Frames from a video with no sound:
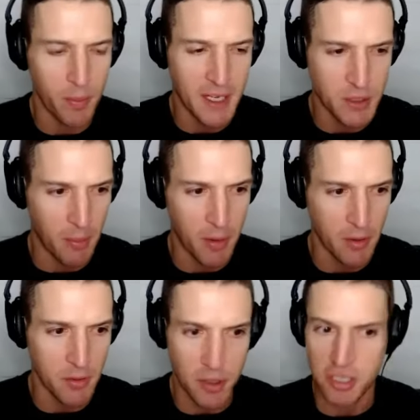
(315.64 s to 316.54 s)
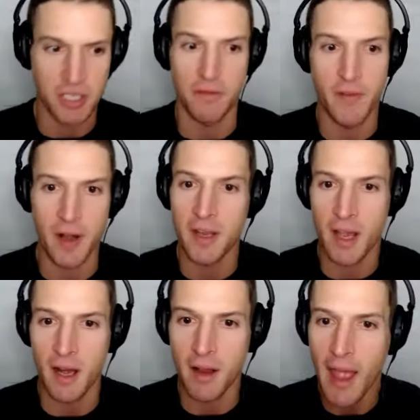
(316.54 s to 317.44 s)
Because I mean, you're still very
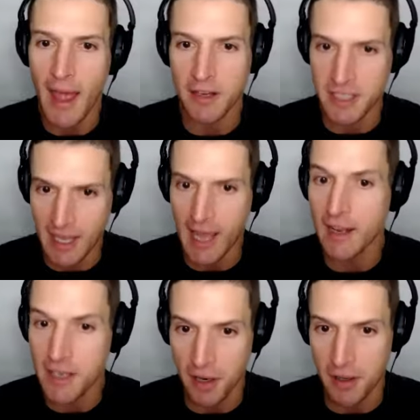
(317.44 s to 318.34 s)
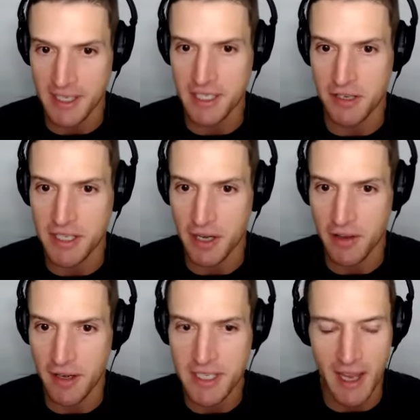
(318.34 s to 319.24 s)
young, and there's a lot of young listeners here
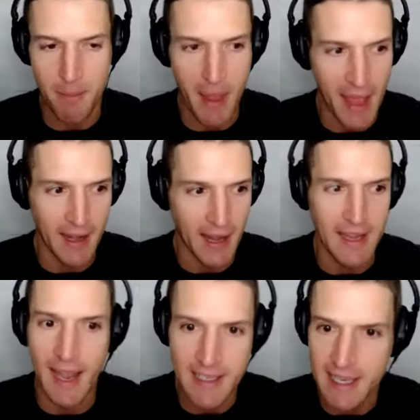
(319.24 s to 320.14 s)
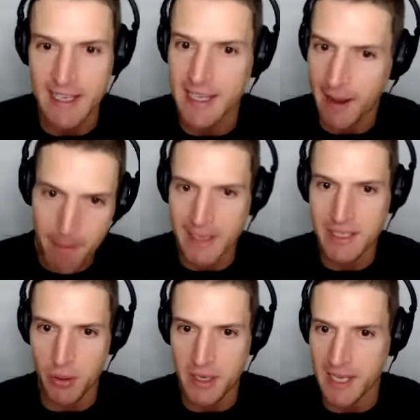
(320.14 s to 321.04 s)
that are saying, "Man, at 19, he's got a
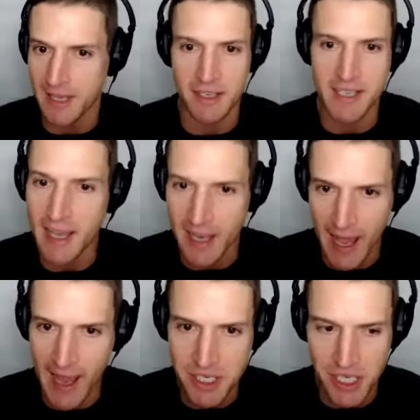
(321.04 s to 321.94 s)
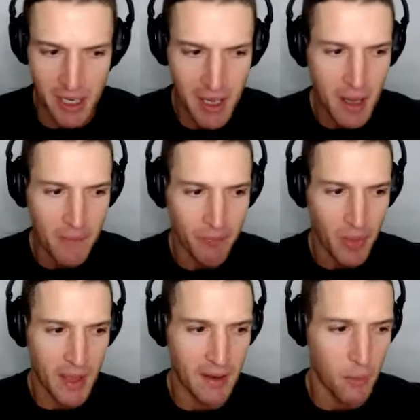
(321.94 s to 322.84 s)
mentor. He's out there taking action."
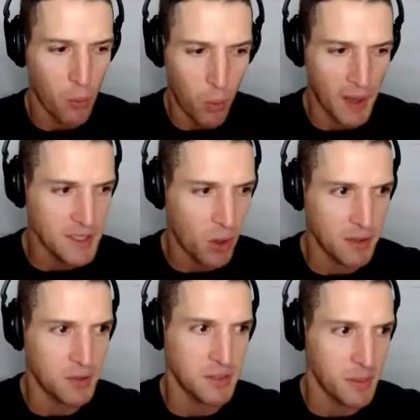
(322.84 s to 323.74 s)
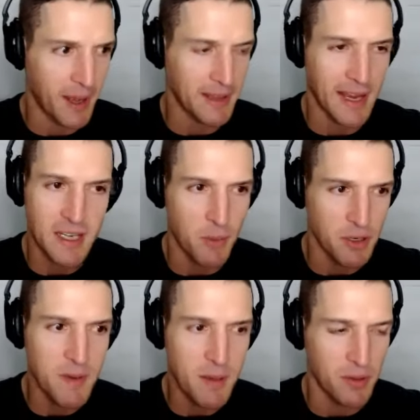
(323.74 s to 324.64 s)
It, one, talk to us about that because
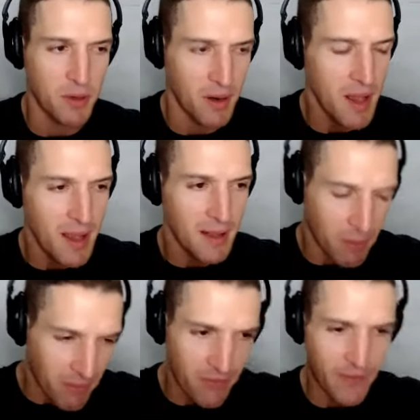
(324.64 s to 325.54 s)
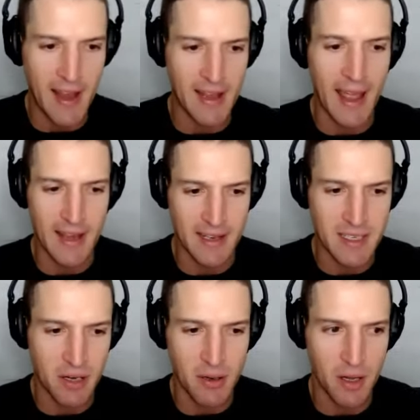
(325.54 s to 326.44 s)
most people don't don't find that
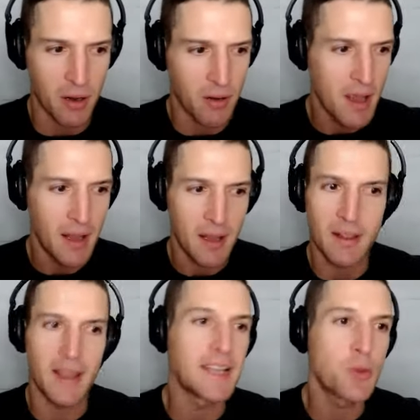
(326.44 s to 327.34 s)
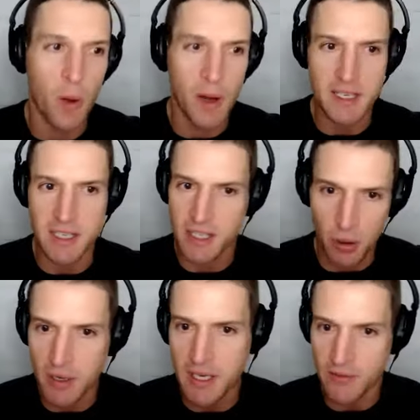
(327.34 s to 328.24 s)
until you know late 20s,
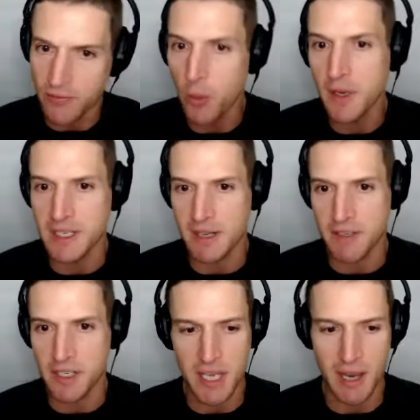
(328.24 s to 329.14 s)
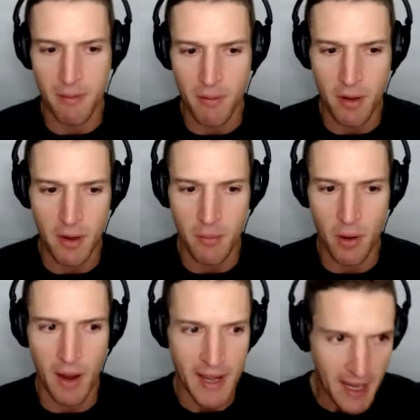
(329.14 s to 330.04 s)
30s, 40s, even just saying, "Well,
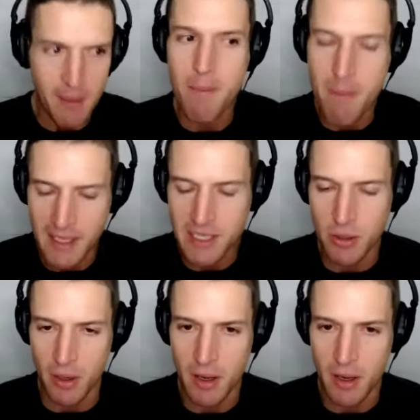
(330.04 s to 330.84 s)
I need a mentor."